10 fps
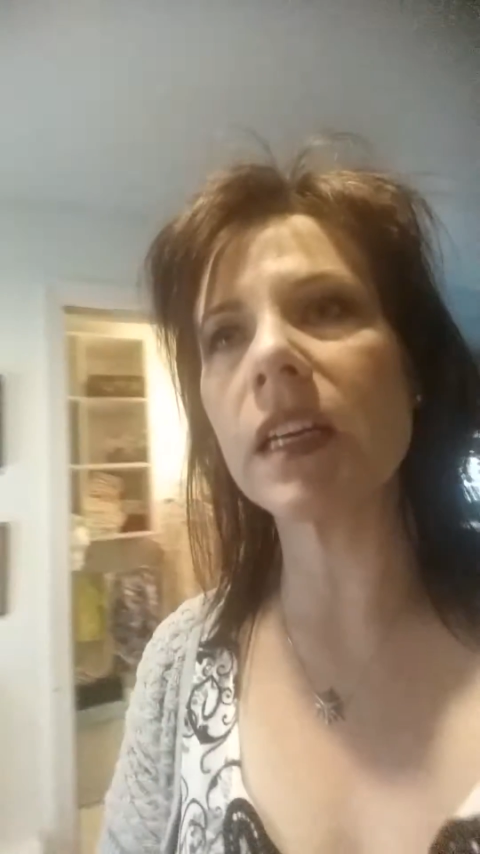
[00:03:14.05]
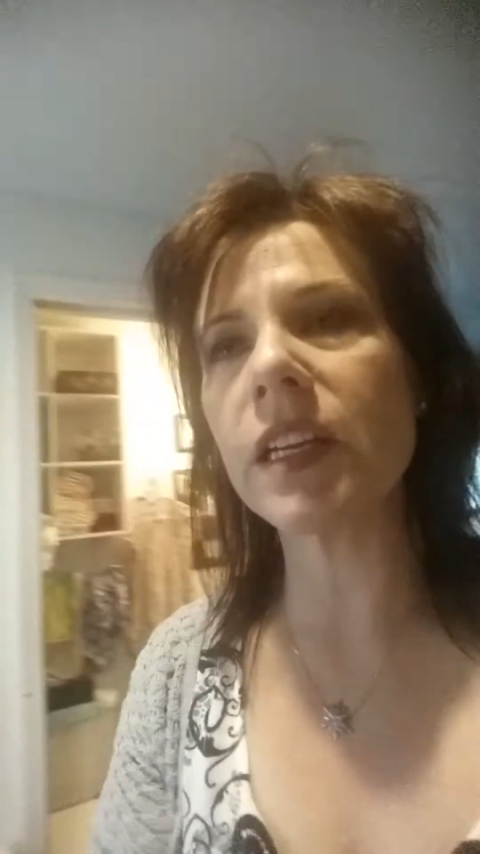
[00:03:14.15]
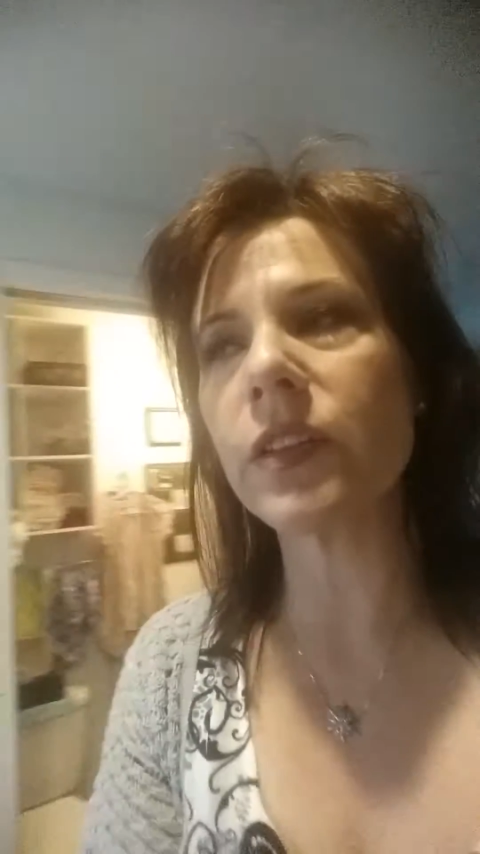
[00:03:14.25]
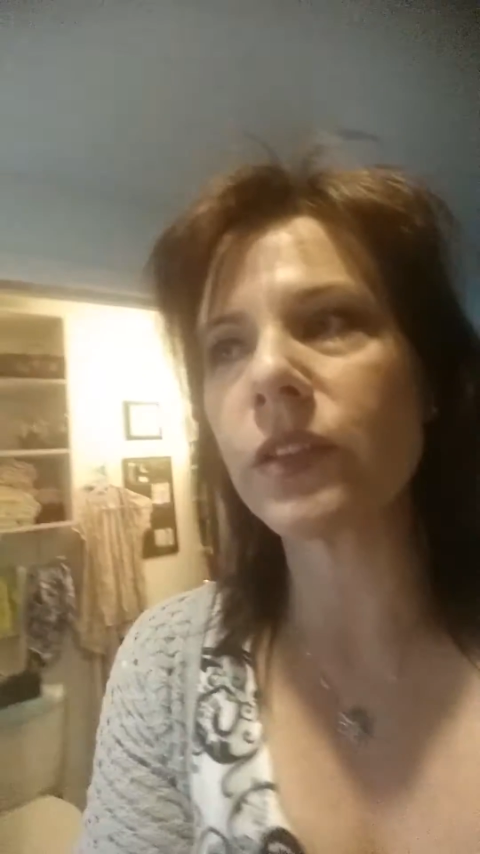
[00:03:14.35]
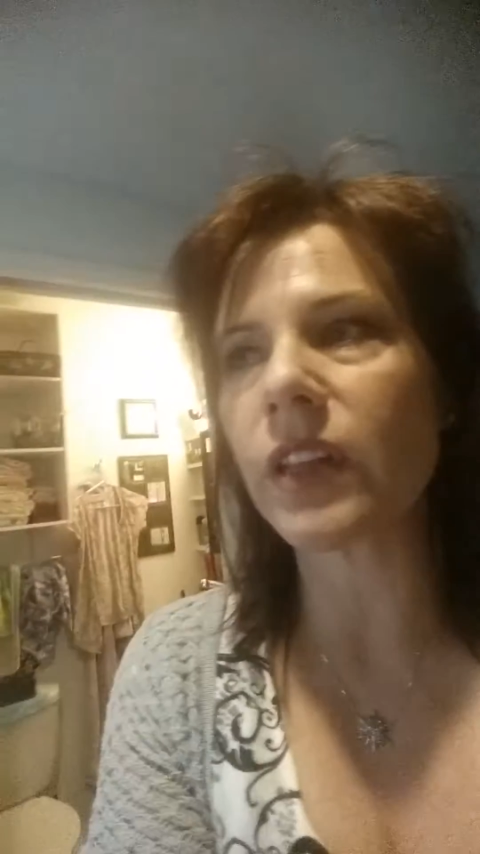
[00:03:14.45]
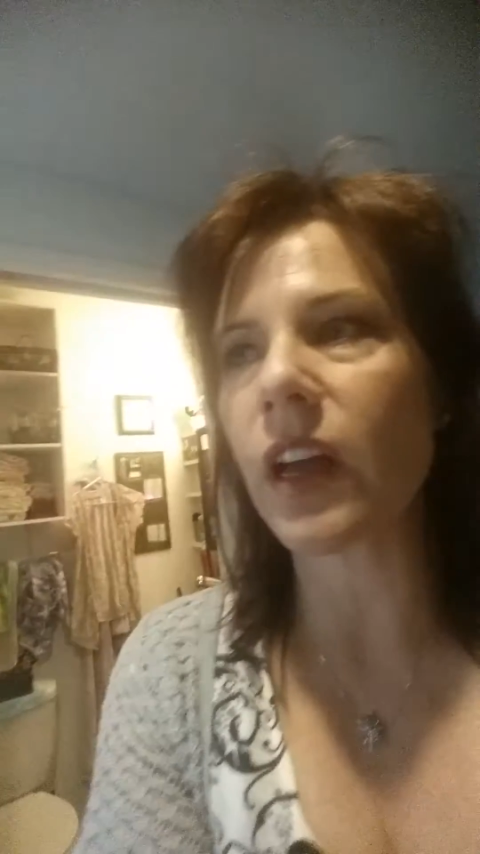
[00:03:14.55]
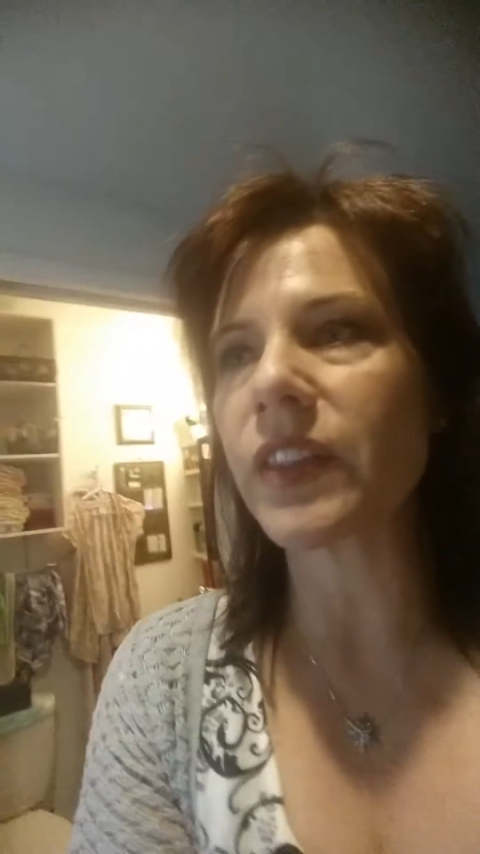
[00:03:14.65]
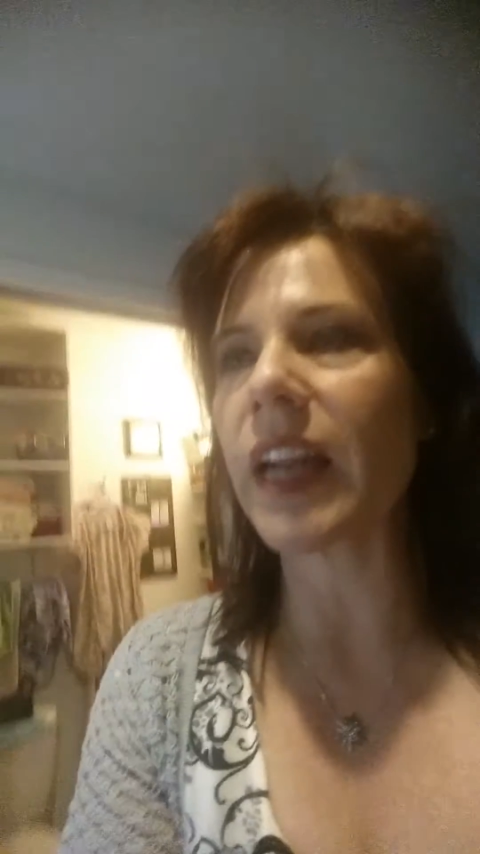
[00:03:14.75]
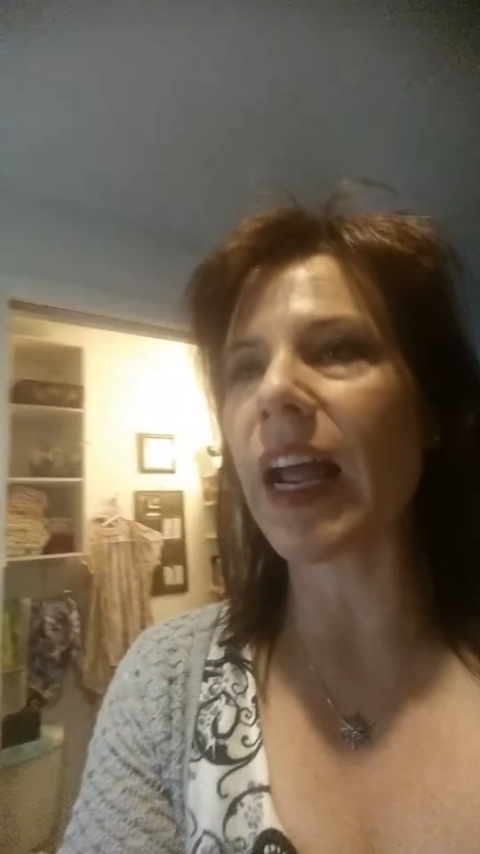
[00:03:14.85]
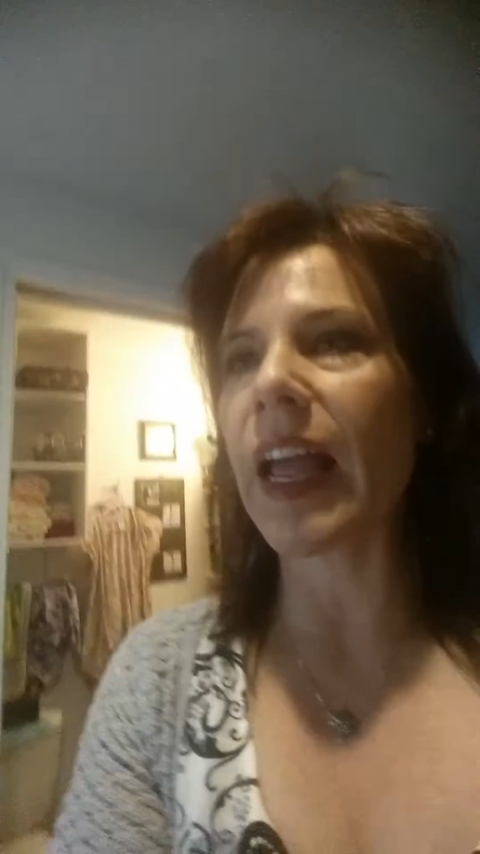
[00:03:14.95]
another
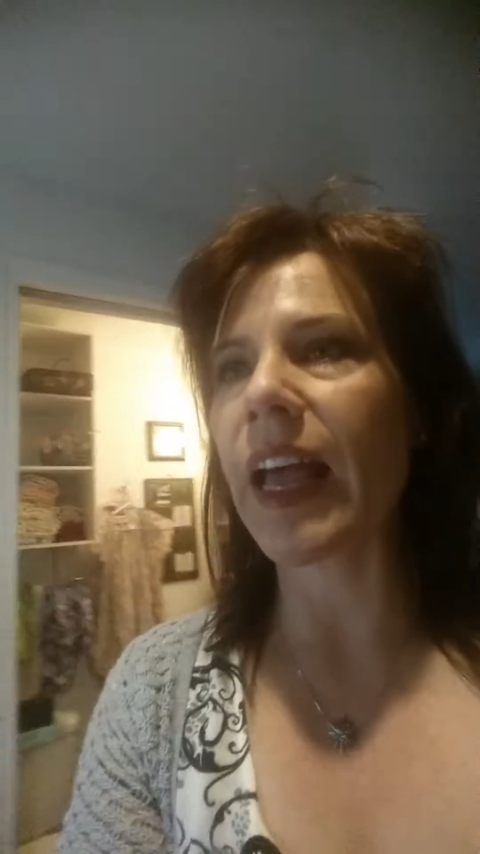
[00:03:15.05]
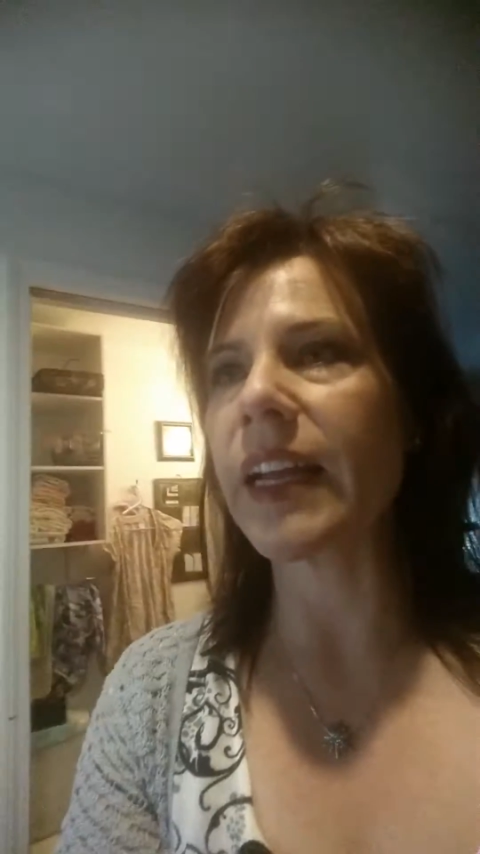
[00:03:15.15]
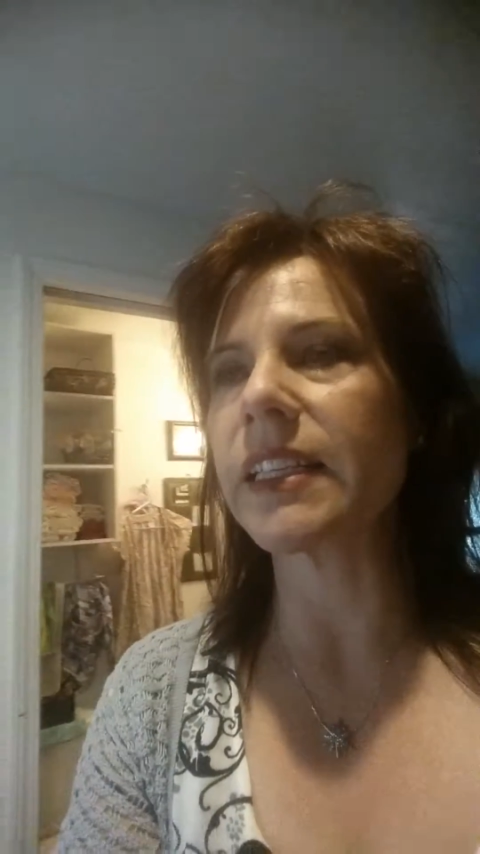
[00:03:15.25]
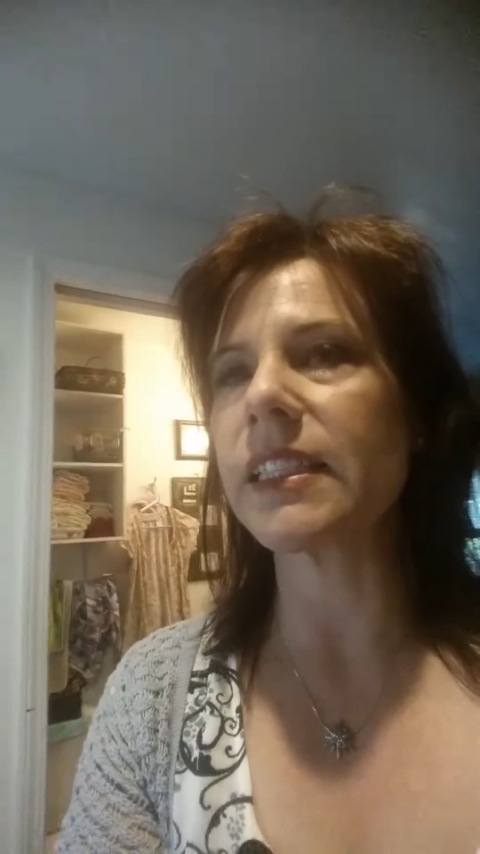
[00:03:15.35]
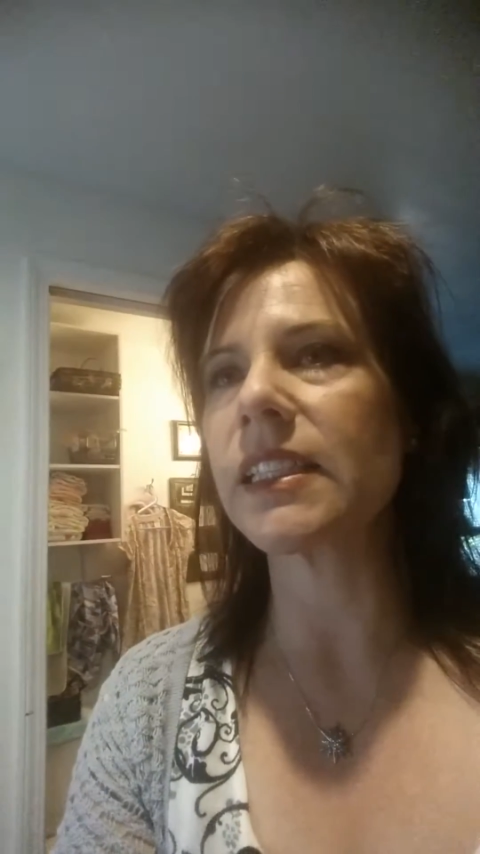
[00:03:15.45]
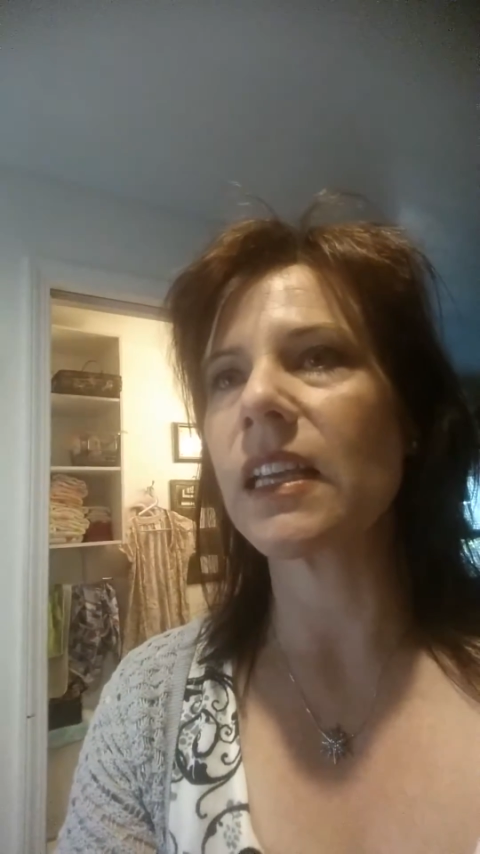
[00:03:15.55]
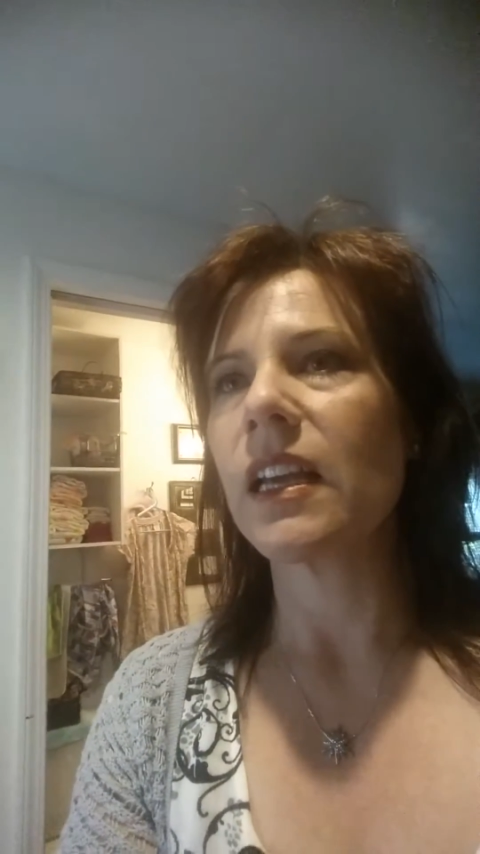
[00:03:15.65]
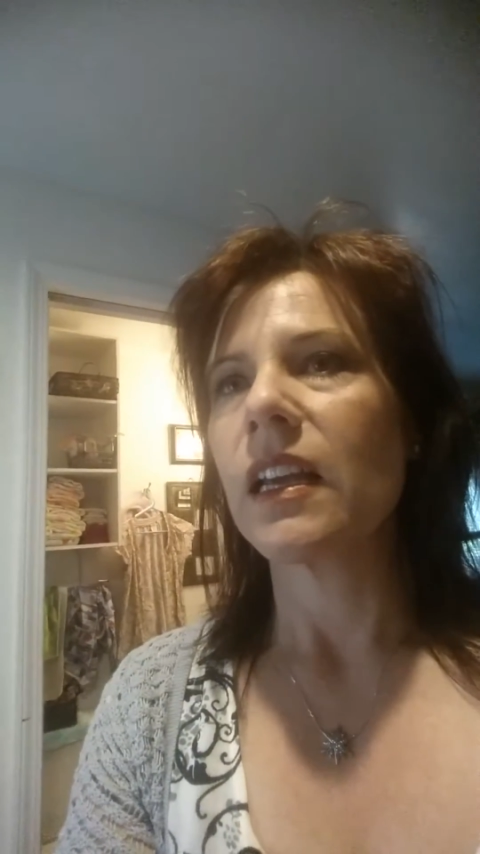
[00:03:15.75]
thought that I had is,